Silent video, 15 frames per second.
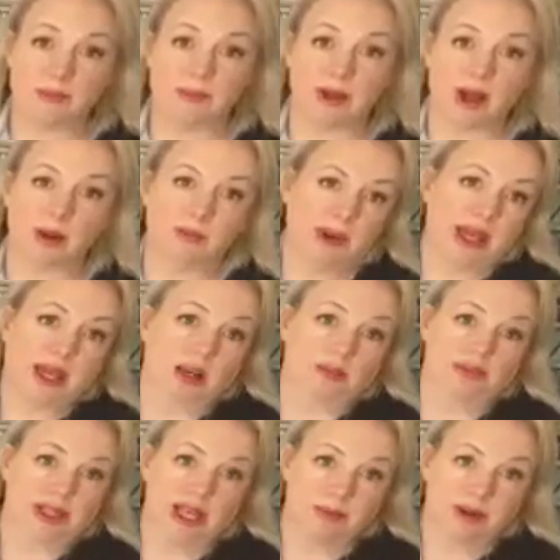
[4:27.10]
a makeup
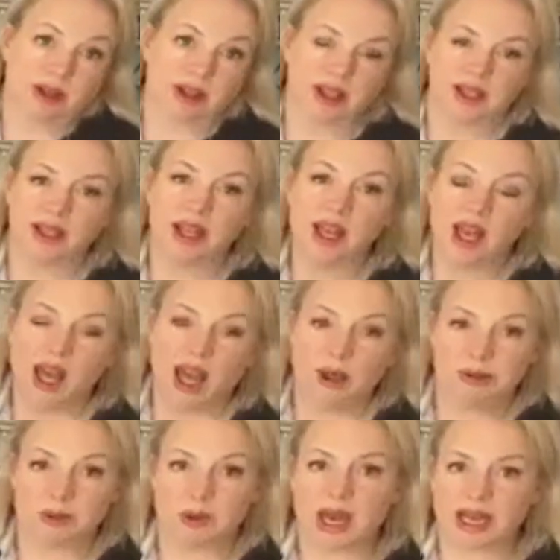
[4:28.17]
table, I think,
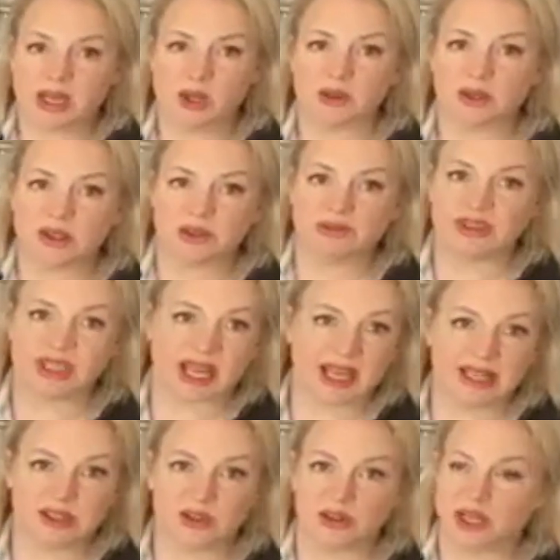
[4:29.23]
so it had lots of
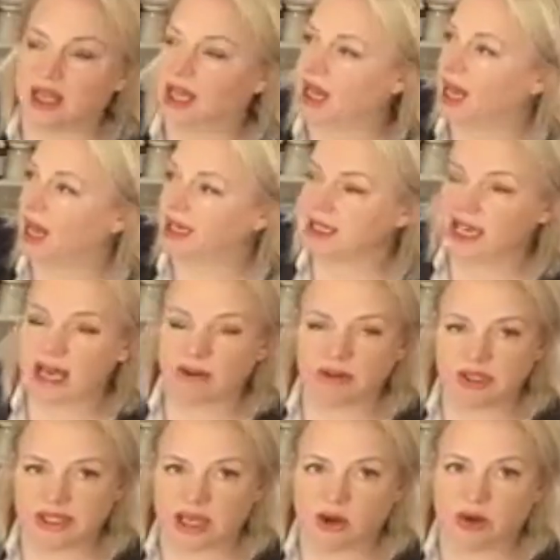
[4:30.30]
stains on it, it had
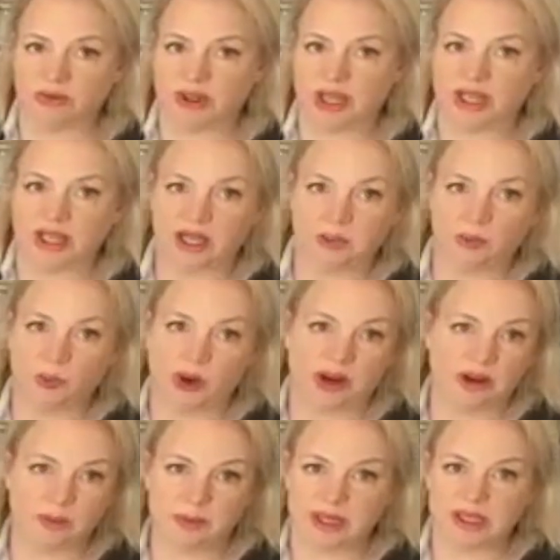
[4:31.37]
gouges out of it where it
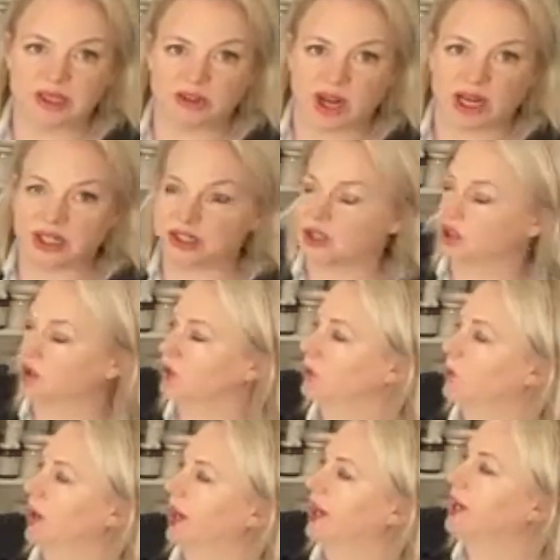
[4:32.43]
had been scratched along the
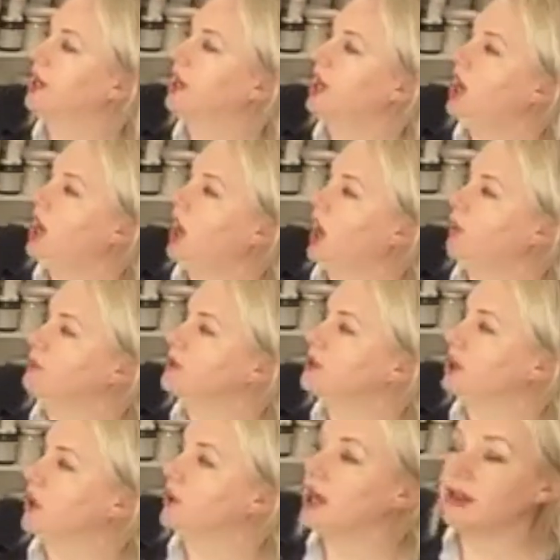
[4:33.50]
way.
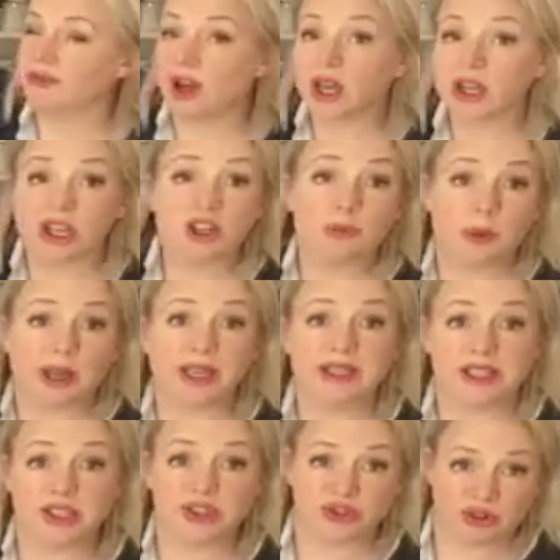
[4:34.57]
So if I could have
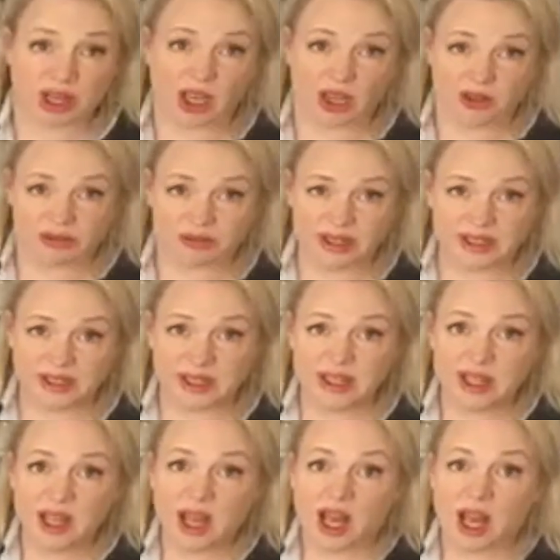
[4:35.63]
painted straight over it,
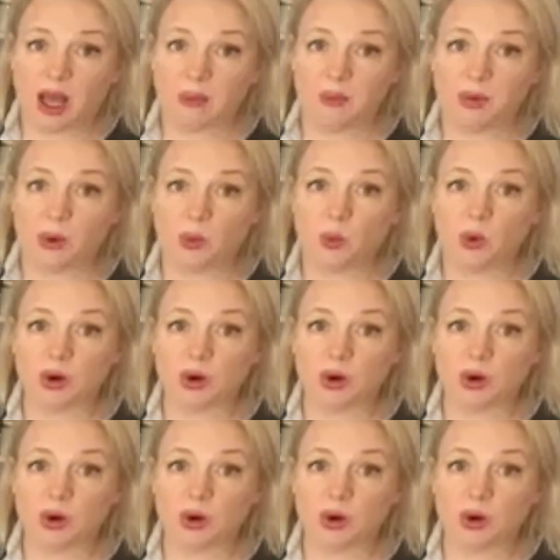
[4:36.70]
but